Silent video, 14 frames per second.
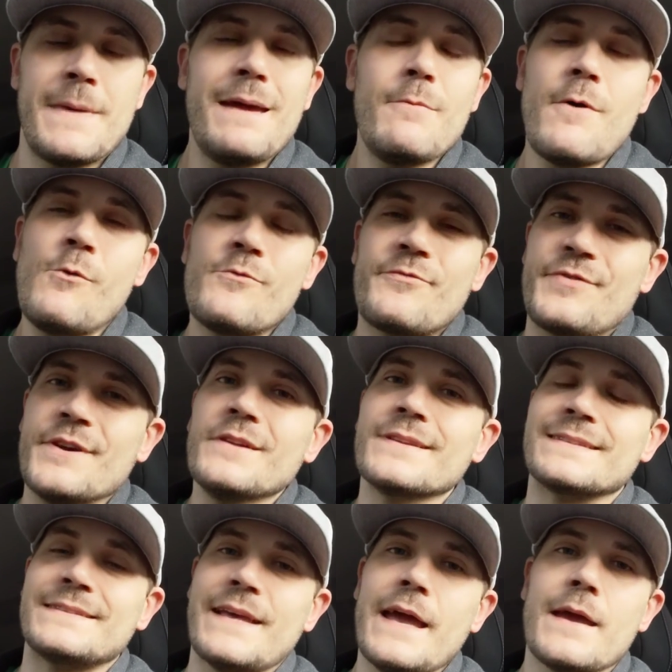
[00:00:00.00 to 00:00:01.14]
It won't feel
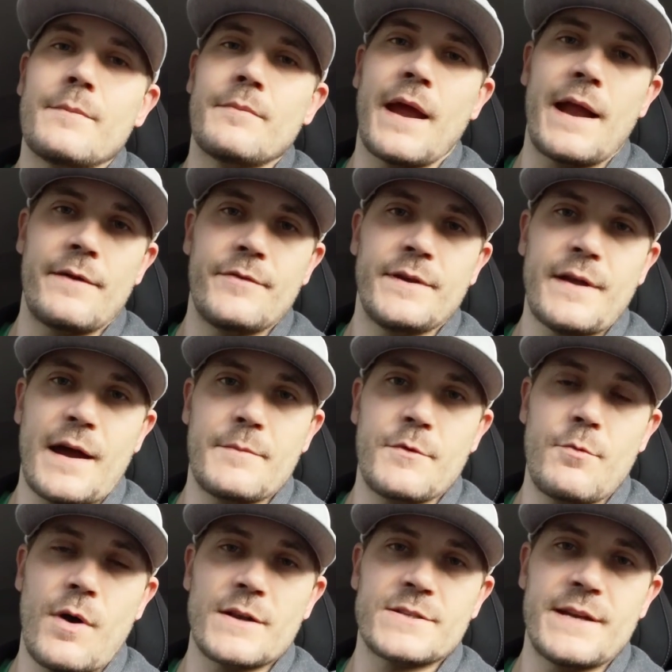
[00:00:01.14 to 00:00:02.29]
the same every time
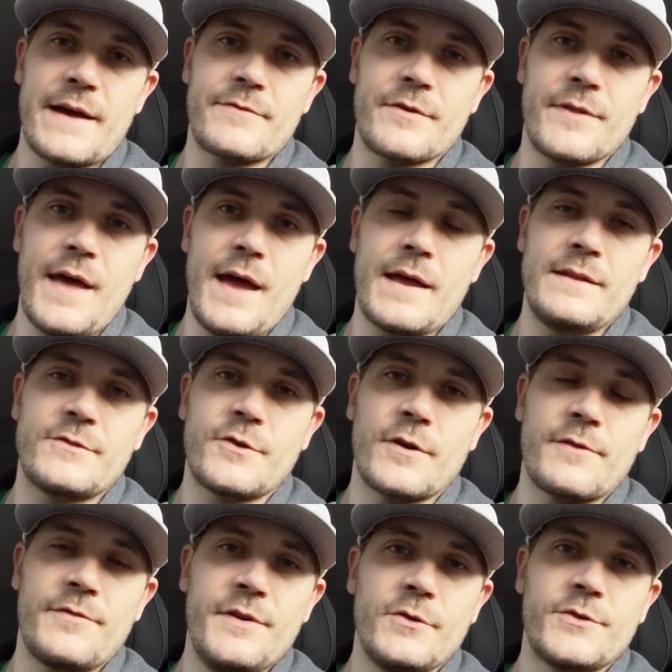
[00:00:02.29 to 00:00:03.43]
you watch it after that. It's going
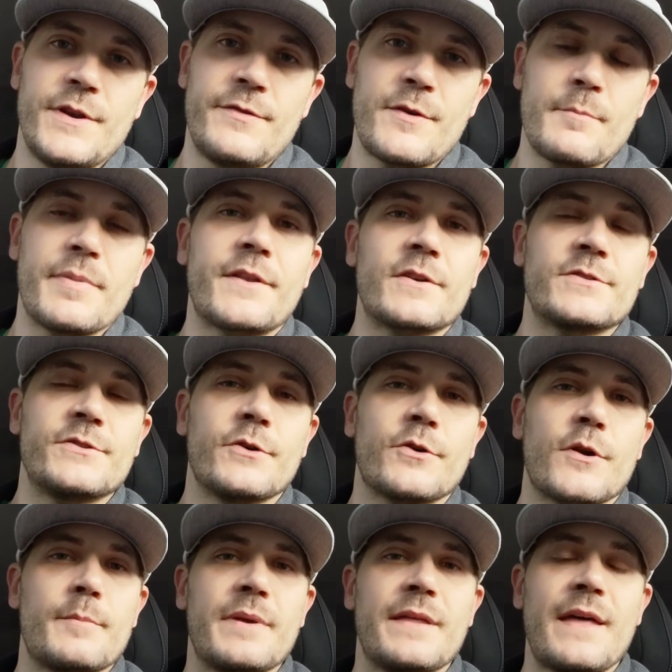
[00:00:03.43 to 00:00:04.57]
to feel different, but there's still
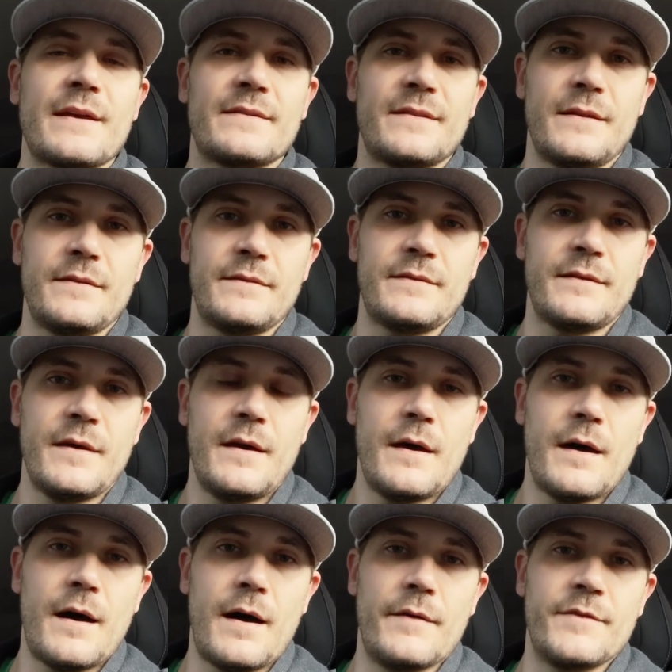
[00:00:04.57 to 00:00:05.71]
going to be that sense
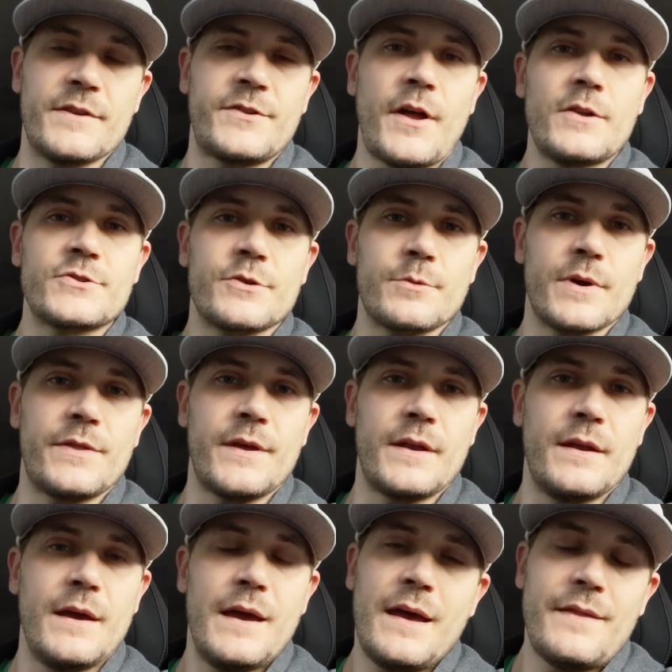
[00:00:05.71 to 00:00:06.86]
of nostalgia with
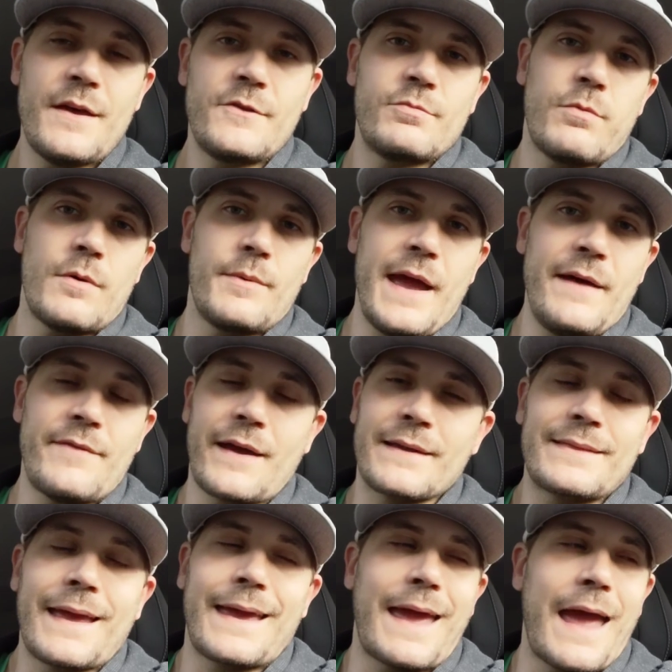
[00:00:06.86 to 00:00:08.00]
it. And that's what we had.
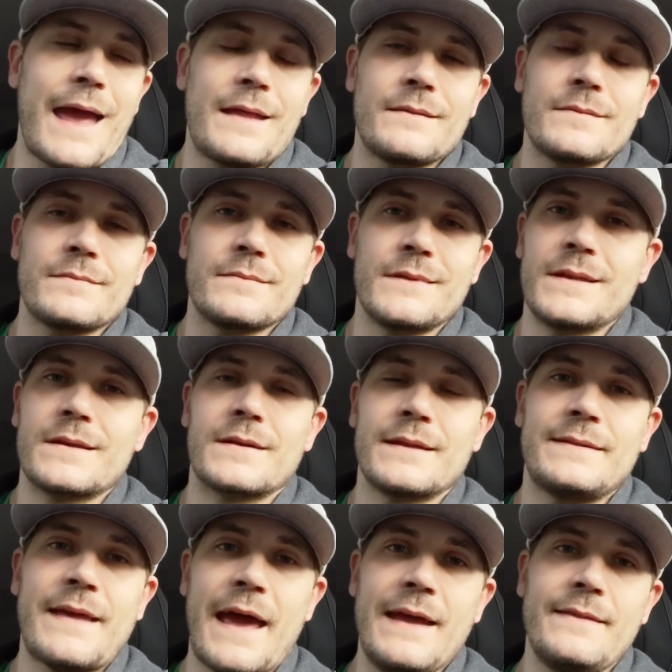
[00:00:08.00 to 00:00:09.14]
Like, they can't
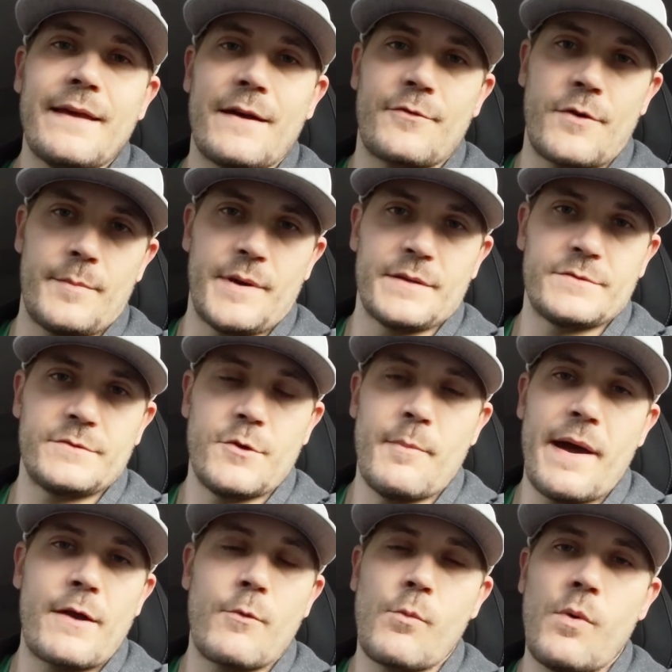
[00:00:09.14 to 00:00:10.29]
literally take that from us, no
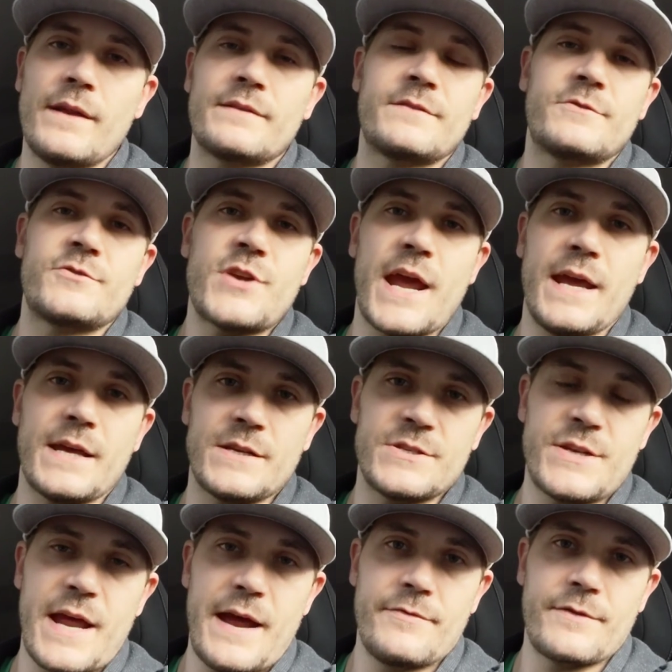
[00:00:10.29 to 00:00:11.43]
matter what's
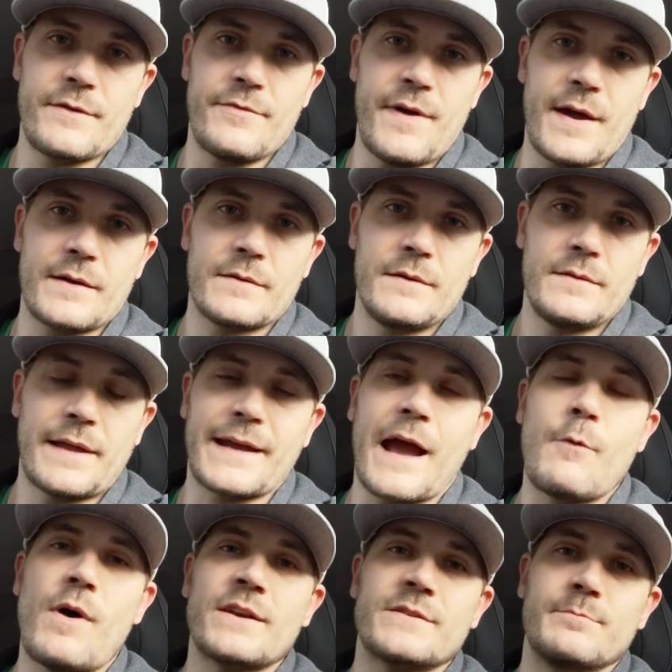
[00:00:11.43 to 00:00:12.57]
changed after the fact. Like, I
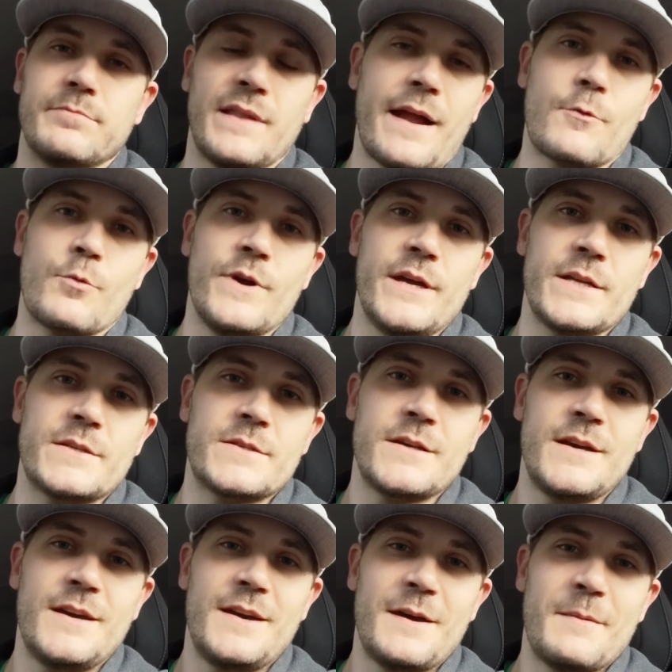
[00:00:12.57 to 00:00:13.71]
watched Blair Witch
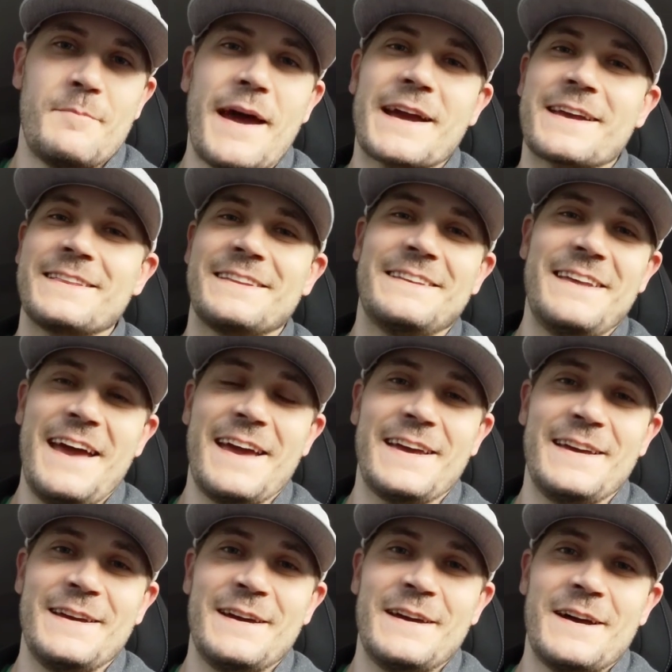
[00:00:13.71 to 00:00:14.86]
back in the
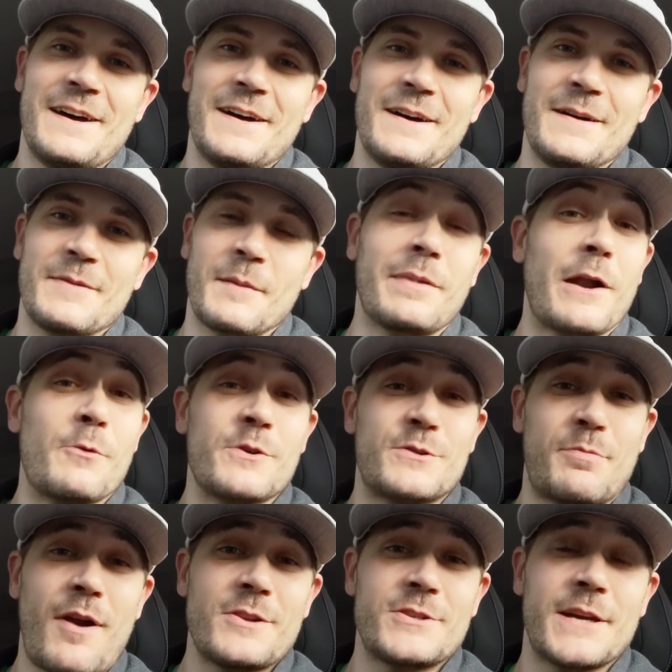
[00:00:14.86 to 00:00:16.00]
day, um, the Blair
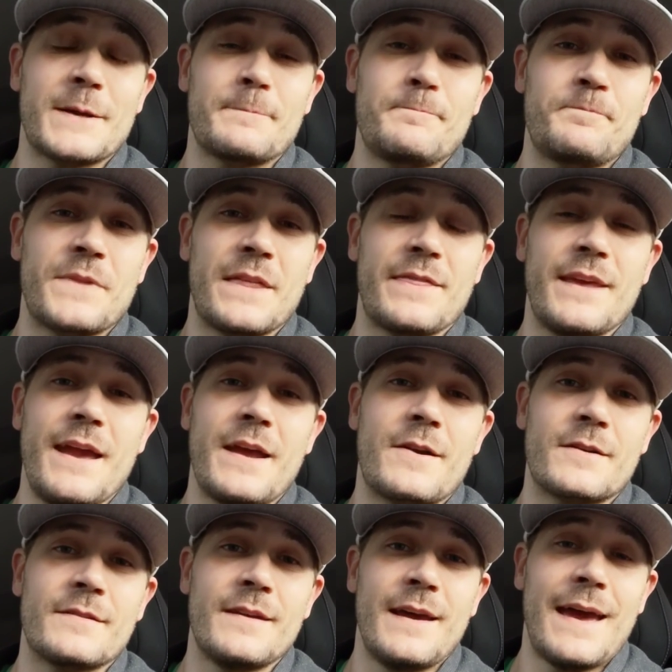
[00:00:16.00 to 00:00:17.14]
Witch Project, in
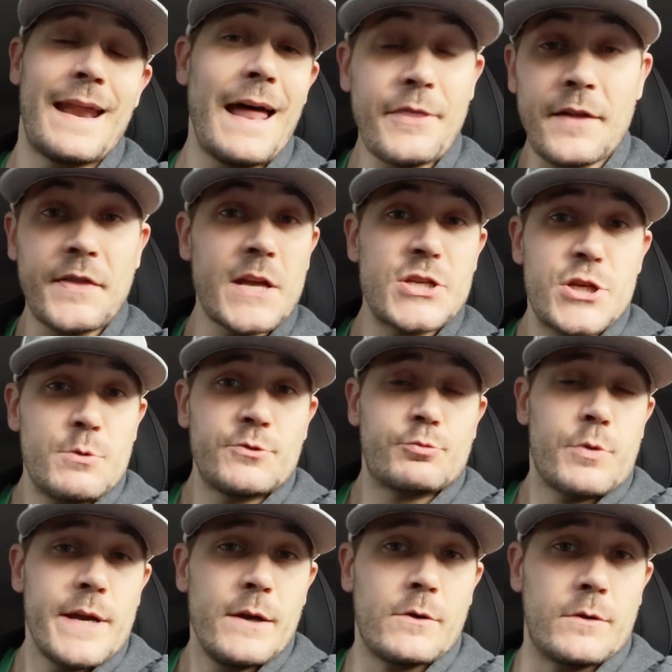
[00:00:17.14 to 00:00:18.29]
theaters, and I thought that shit
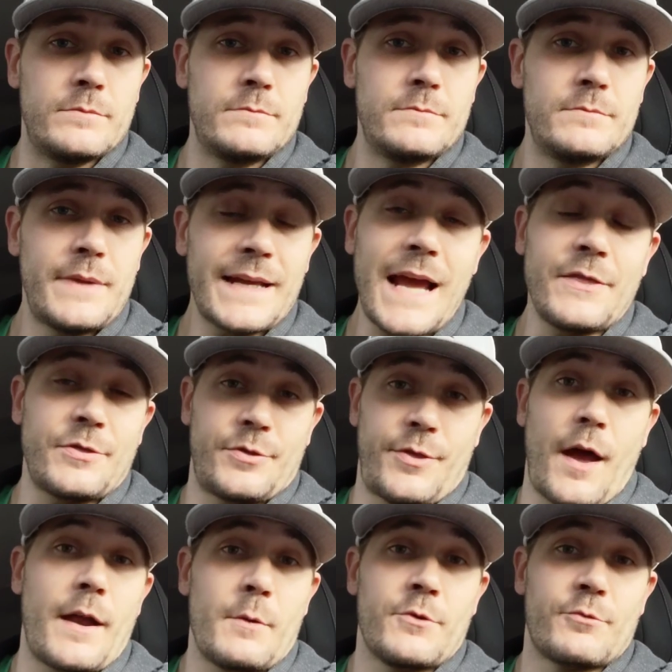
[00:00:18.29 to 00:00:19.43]
was real. Like, I
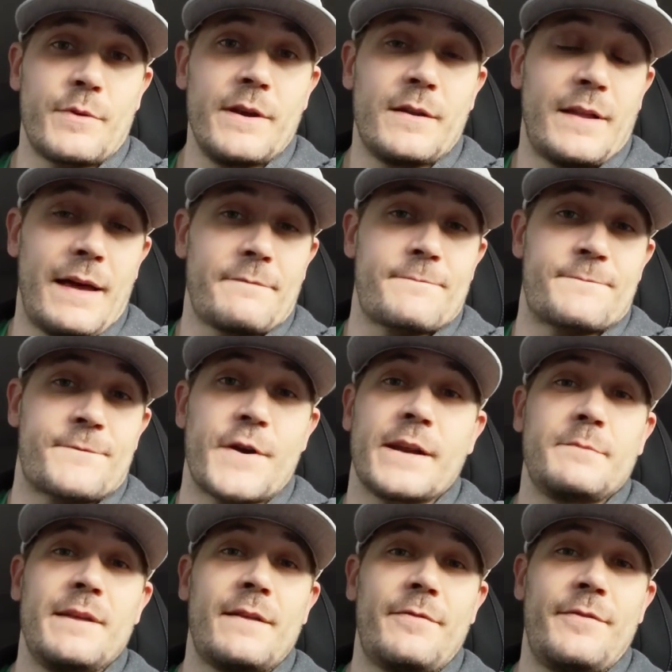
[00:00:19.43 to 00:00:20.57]
thought it was real. That
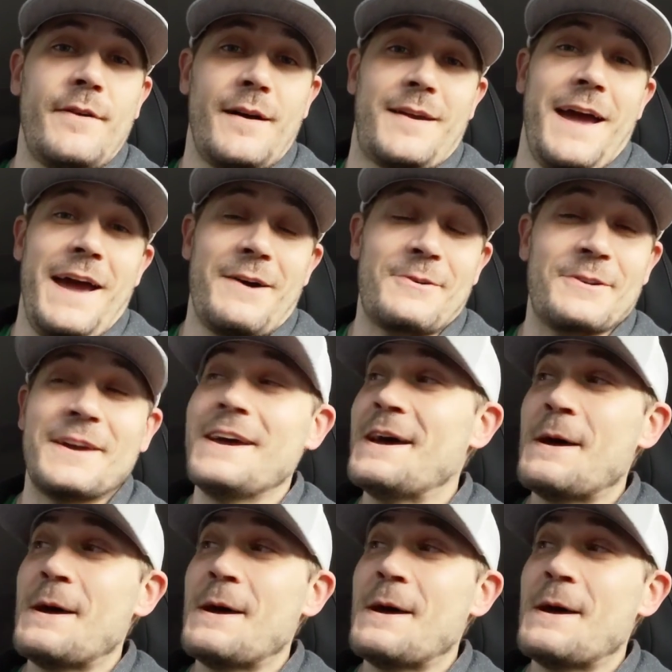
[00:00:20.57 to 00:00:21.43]
freaked me the fuck out.